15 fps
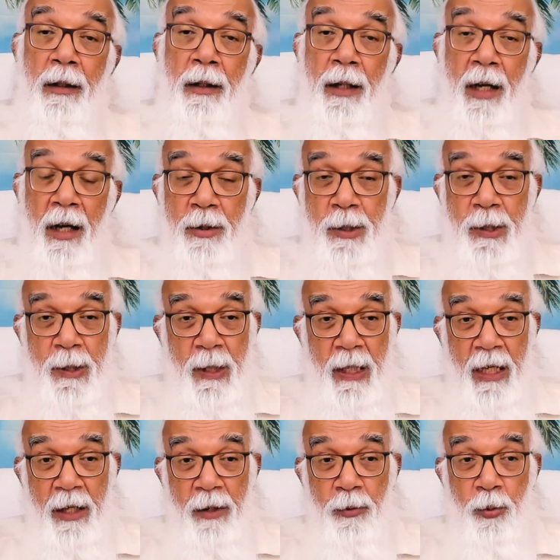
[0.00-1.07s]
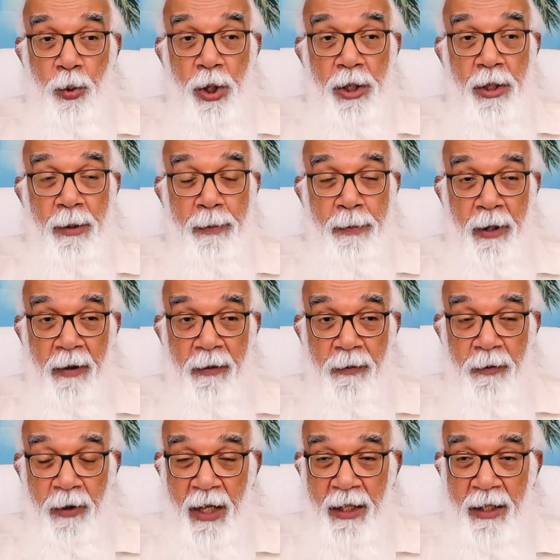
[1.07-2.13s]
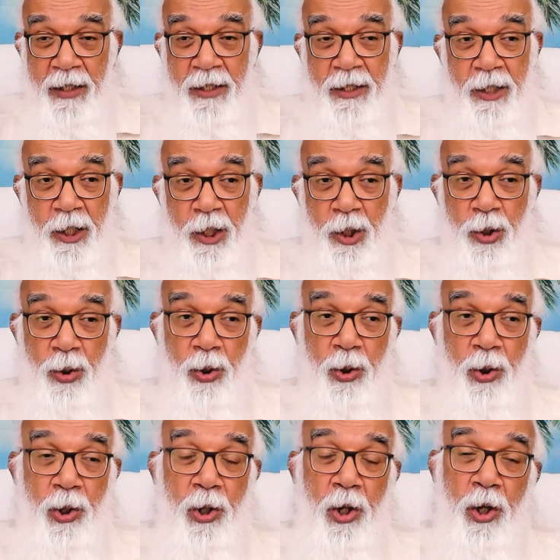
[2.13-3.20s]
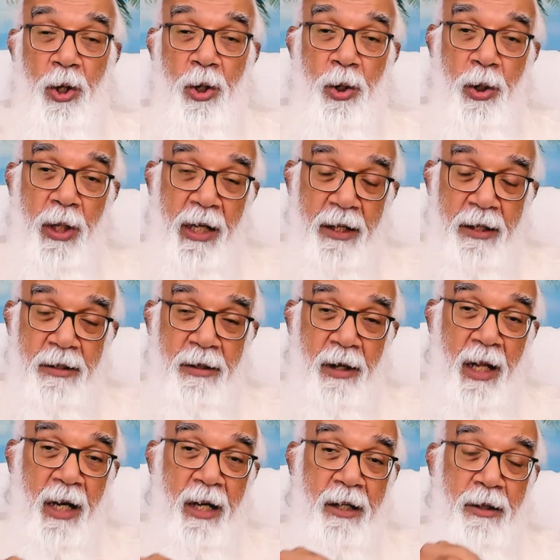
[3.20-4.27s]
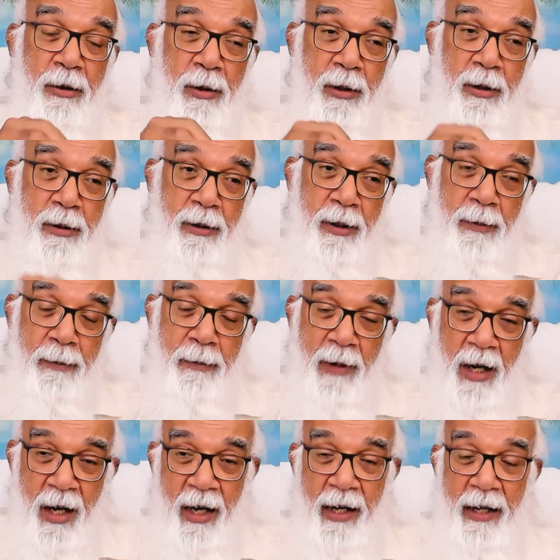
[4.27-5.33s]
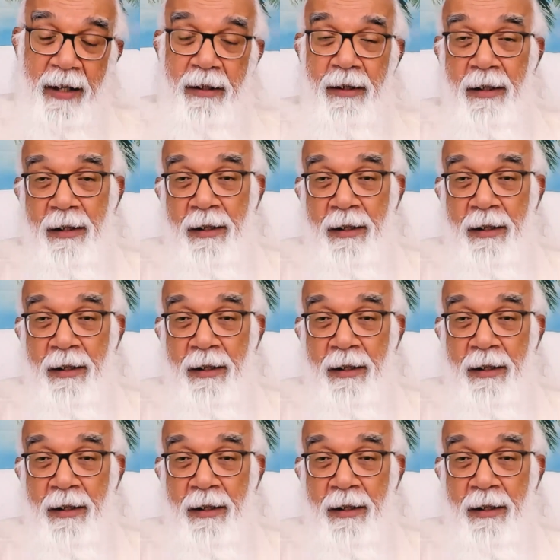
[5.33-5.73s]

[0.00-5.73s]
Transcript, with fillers: Now see what prevents your intellect or the mind.